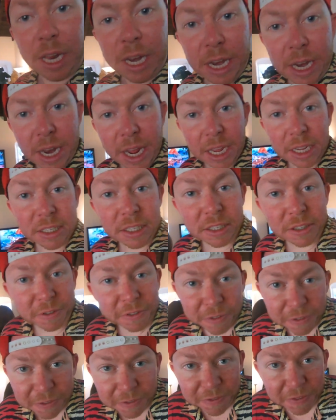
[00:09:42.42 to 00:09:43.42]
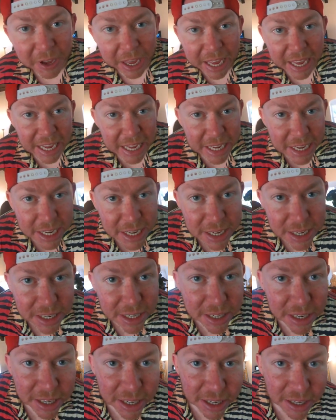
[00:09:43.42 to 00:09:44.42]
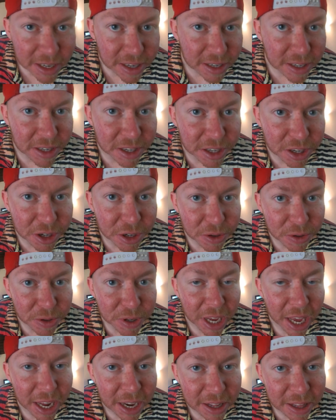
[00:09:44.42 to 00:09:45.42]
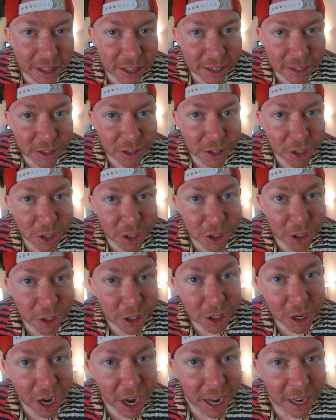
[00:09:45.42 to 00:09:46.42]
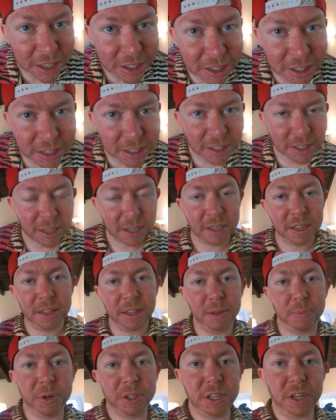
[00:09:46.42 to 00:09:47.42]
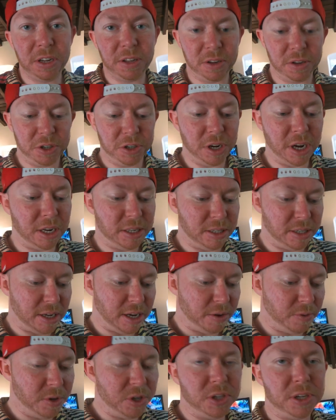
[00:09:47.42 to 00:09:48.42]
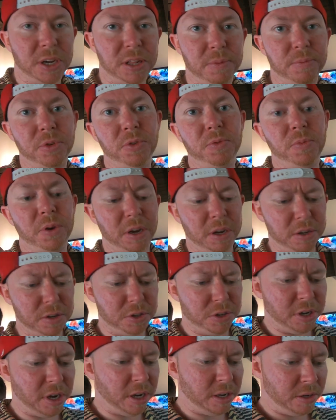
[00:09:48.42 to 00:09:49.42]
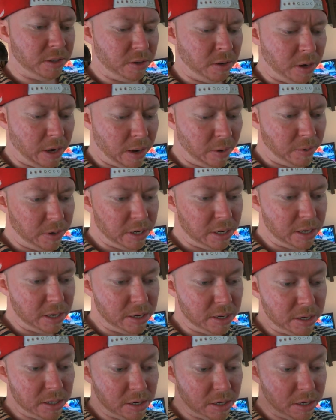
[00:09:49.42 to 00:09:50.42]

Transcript: The next phase is to get these shots. The particular shots, like we just got the moonwalking shot. We need